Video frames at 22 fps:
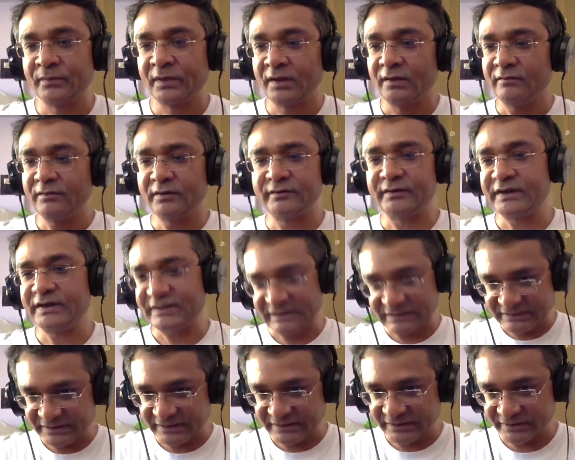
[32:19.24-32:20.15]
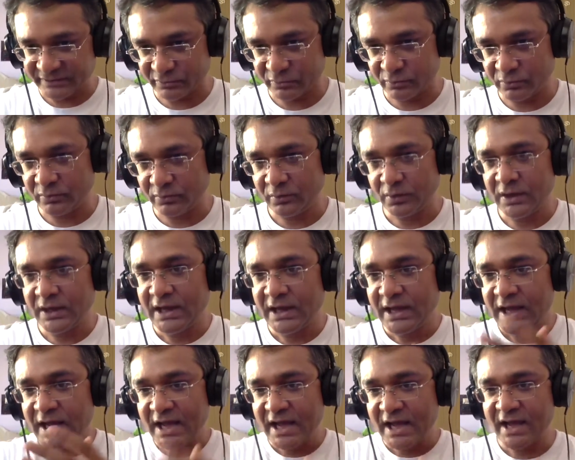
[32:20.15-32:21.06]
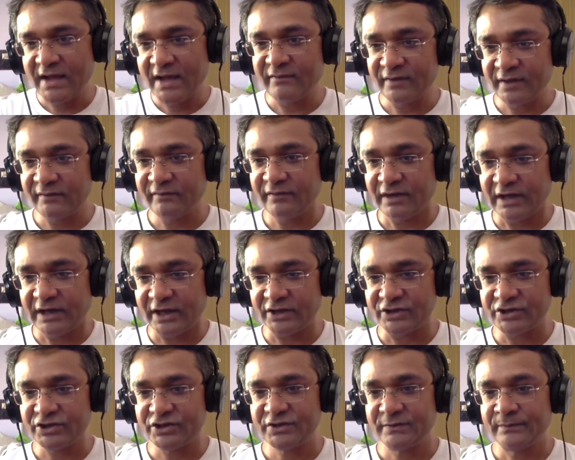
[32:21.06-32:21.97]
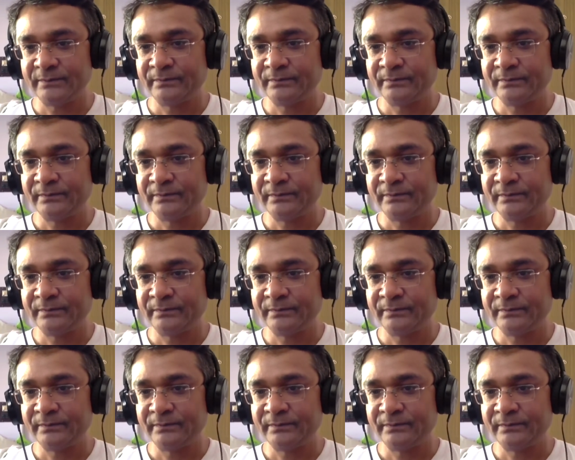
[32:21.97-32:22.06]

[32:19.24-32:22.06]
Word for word: 50, 60 years ago, every village